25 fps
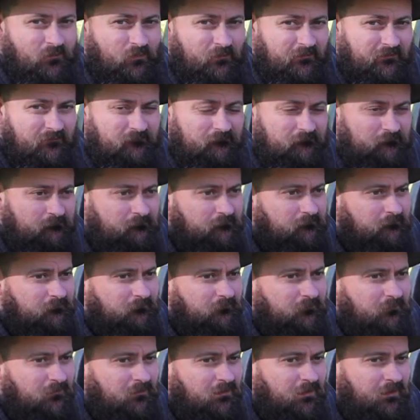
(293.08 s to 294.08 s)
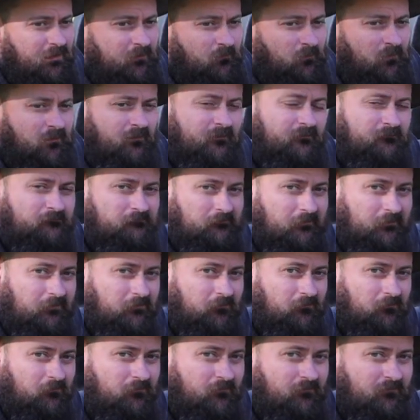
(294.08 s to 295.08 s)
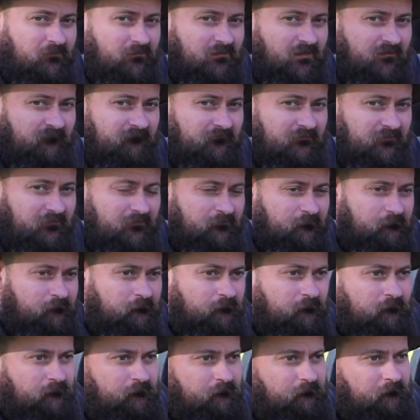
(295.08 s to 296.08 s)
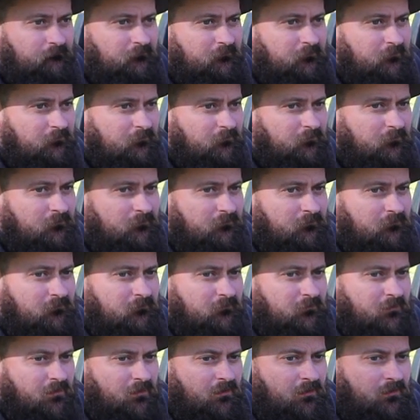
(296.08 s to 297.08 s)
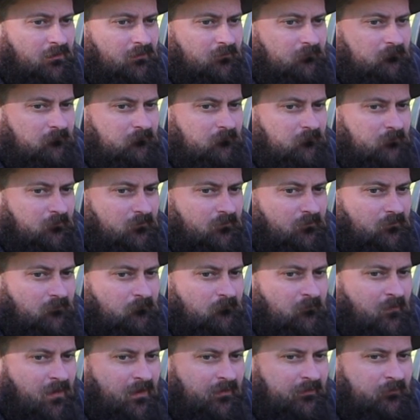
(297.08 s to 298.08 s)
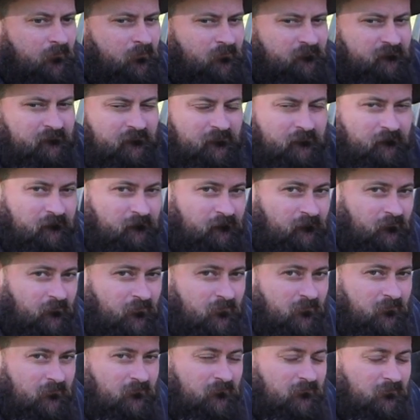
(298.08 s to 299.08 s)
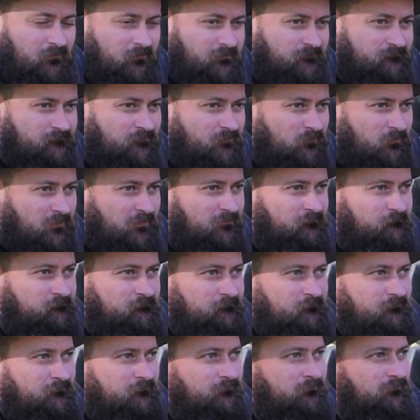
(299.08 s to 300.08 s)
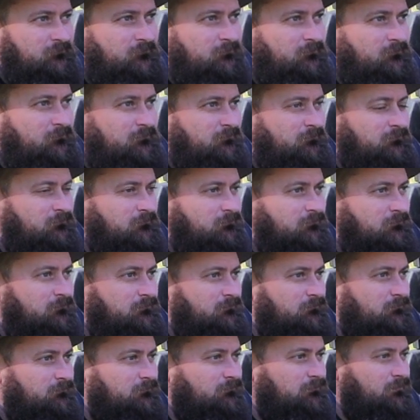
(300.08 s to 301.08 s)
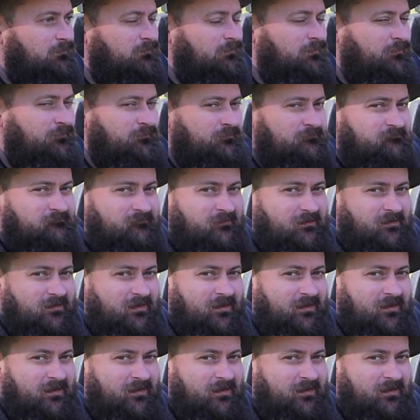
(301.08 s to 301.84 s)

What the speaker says: winch. I had one on the GQ, didn't have any issues. Money was a concern, as I mentioned. I know there's that